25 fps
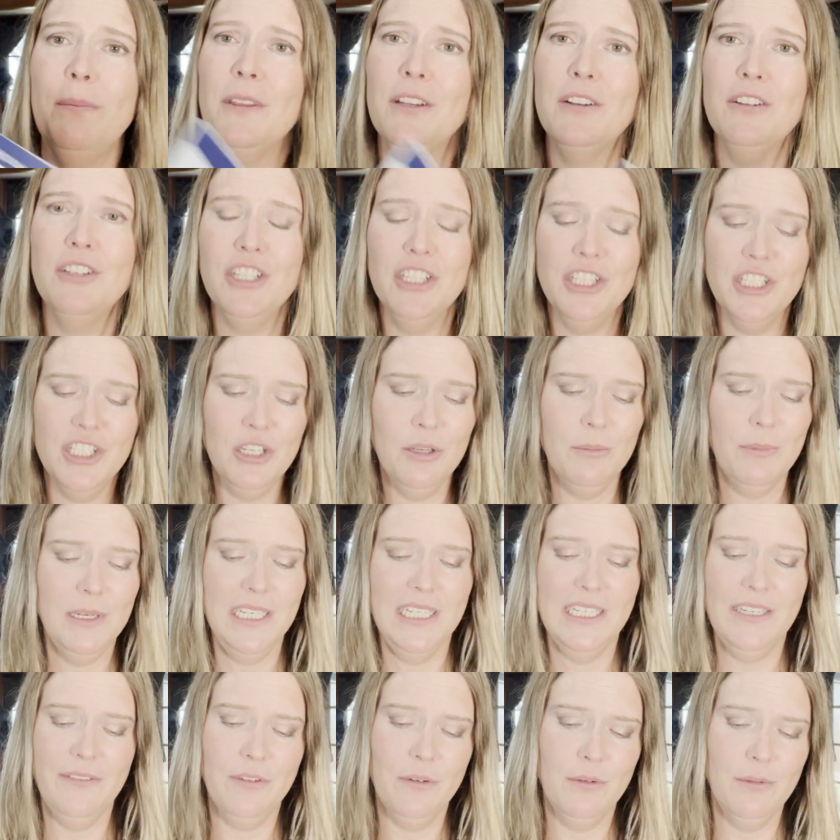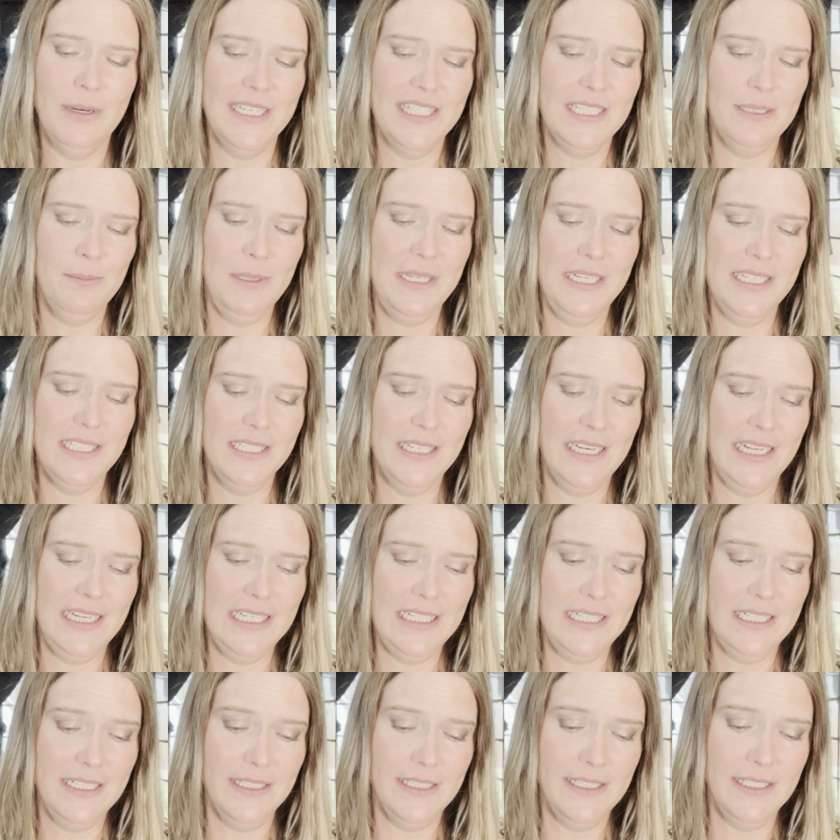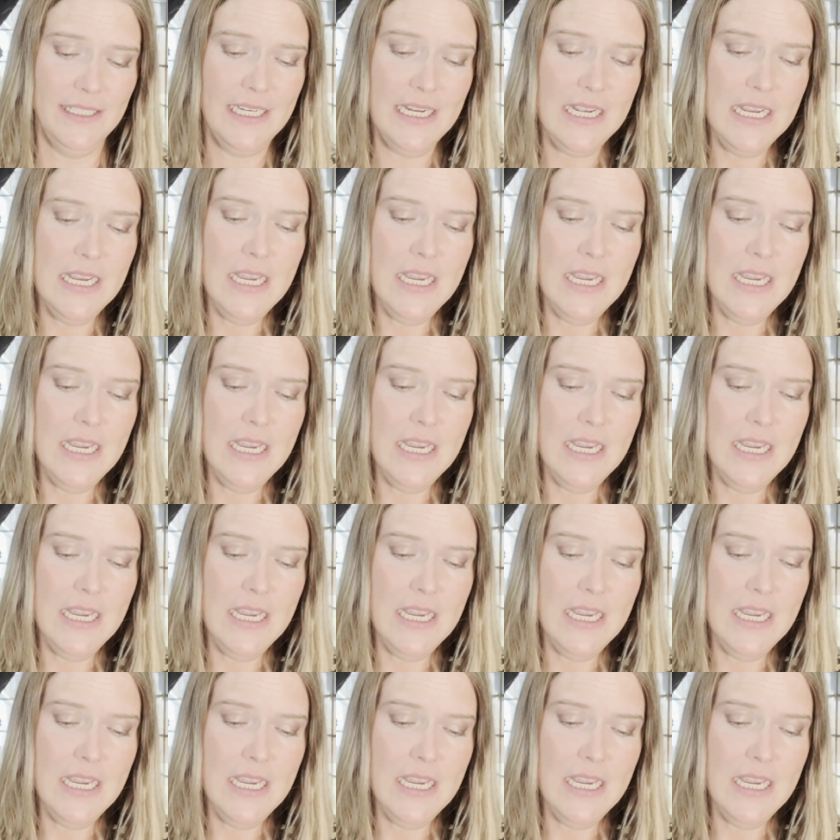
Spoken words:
There's just so many different recipes and ideas.